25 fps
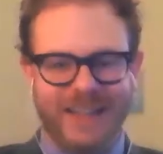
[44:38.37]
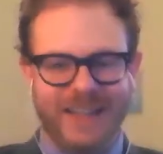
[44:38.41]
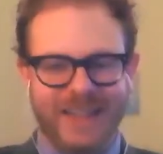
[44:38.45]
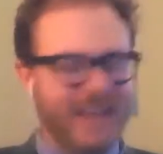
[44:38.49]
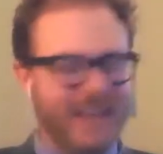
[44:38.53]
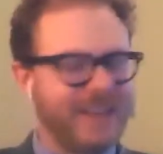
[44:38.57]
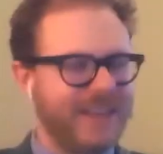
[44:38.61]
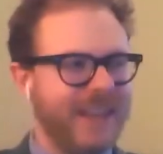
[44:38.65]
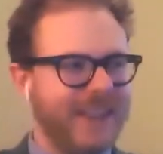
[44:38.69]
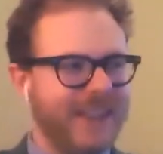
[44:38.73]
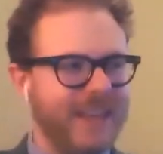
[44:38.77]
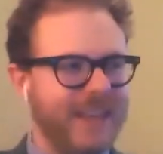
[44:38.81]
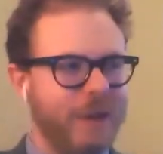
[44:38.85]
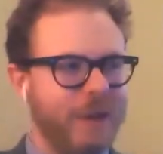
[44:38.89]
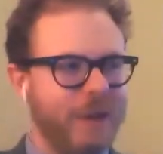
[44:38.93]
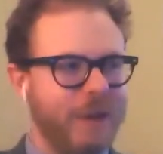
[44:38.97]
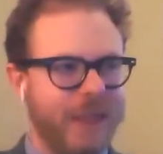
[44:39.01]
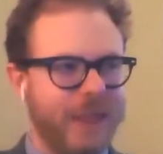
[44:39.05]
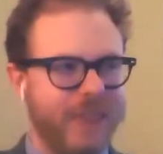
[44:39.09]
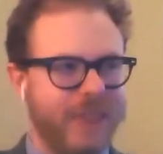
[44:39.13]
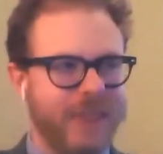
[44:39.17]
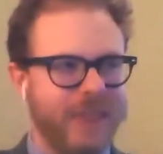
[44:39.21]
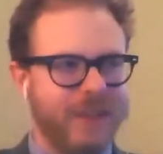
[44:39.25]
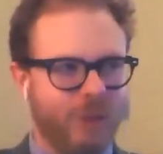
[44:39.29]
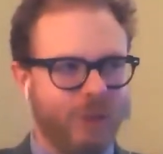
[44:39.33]
I, I, said, "I think I
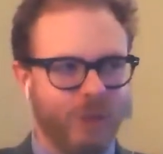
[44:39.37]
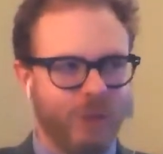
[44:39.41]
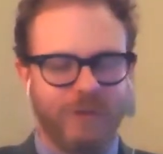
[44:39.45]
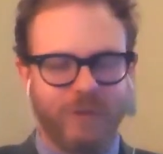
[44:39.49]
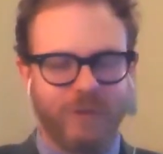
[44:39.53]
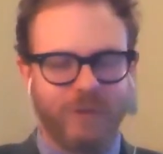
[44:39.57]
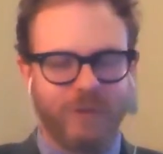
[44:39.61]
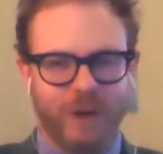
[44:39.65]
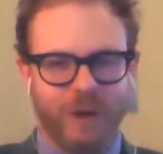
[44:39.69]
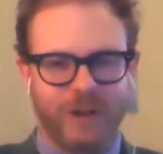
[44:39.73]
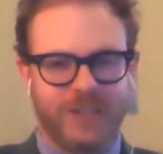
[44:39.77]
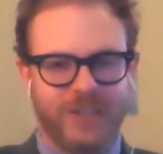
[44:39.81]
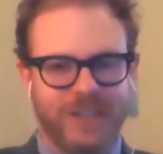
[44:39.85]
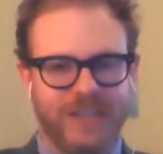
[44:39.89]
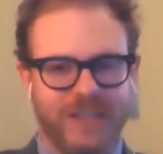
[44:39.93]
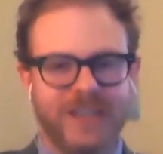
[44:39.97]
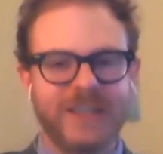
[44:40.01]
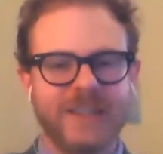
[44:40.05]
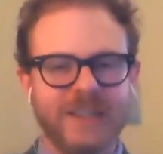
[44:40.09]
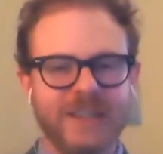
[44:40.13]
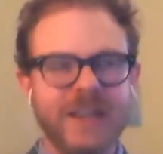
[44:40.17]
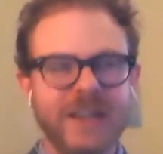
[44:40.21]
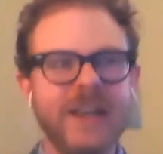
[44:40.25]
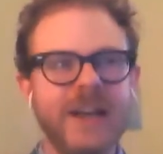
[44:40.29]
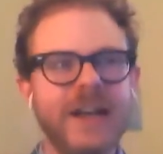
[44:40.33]
think three or four inches
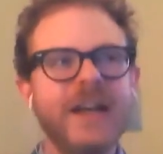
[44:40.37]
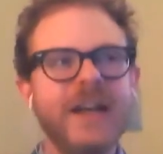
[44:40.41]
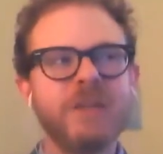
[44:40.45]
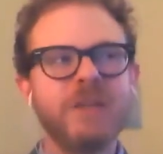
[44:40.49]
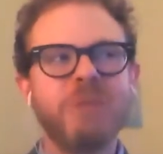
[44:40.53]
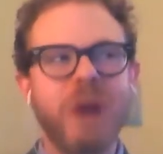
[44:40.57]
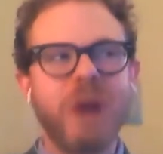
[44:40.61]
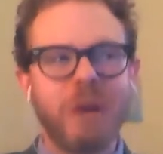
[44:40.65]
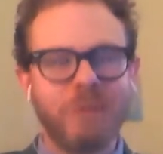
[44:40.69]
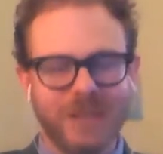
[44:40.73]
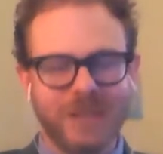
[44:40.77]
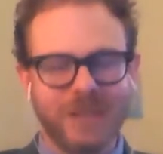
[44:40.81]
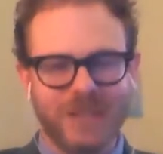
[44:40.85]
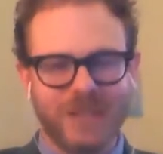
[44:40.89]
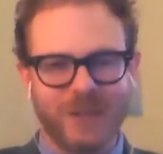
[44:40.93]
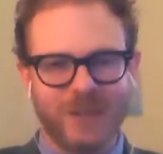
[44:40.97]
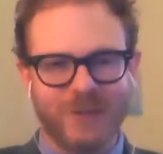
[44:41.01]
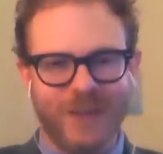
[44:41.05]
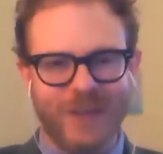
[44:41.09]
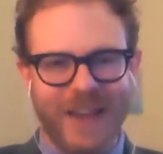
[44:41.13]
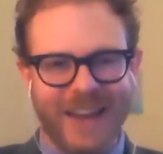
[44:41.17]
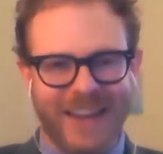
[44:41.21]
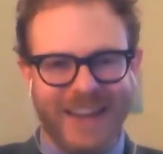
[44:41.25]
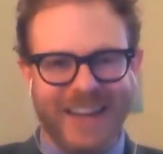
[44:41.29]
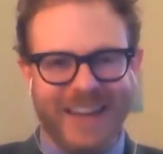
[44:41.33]
is is probably too
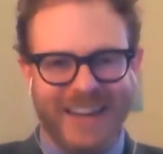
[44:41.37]
many."